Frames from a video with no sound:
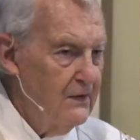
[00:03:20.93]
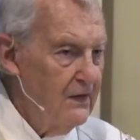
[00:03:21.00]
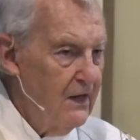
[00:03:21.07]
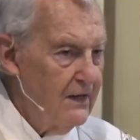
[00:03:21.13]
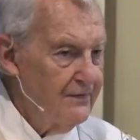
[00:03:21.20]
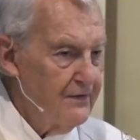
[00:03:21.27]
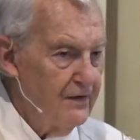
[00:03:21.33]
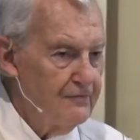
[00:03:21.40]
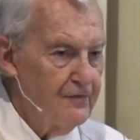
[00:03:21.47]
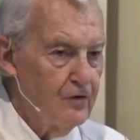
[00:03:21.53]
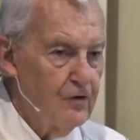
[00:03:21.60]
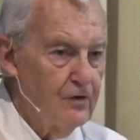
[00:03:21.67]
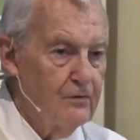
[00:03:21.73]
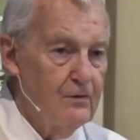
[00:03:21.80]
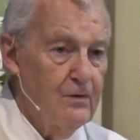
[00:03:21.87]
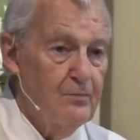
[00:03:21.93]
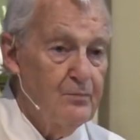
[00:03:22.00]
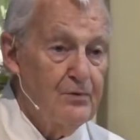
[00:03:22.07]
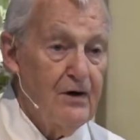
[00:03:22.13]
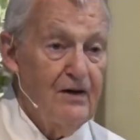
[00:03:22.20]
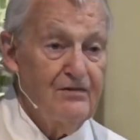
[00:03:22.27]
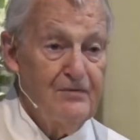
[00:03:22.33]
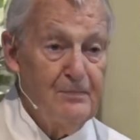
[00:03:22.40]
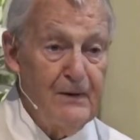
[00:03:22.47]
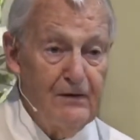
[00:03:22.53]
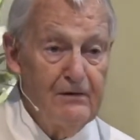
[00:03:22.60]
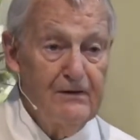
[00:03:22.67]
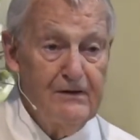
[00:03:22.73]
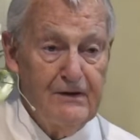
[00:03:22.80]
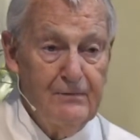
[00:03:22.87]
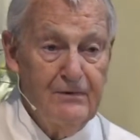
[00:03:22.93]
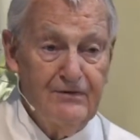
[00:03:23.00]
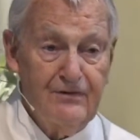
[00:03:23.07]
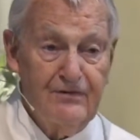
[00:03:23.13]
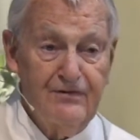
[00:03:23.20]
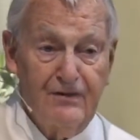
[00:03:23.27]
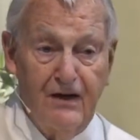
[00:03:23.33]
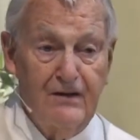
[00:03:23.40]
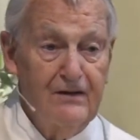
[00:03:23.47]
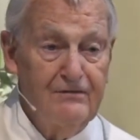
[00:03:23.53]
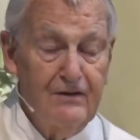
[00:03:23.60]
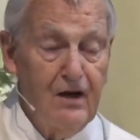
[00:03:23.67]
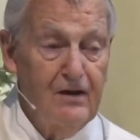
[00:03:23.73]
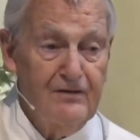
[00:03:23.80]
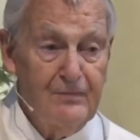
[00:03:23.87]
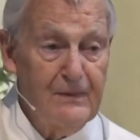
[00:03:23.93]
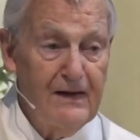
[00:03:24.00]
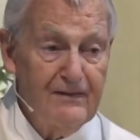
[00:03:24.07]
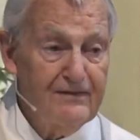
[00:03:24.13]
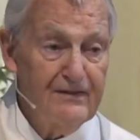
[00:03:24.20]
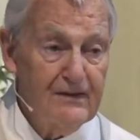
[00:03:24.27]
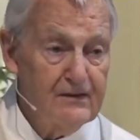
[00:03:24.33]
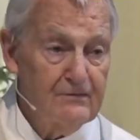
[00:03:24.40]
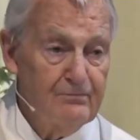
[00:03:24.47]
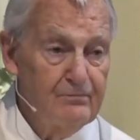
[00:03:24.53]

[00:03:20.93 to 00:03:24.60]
And therefore, prosperity was a sign of God's blessing.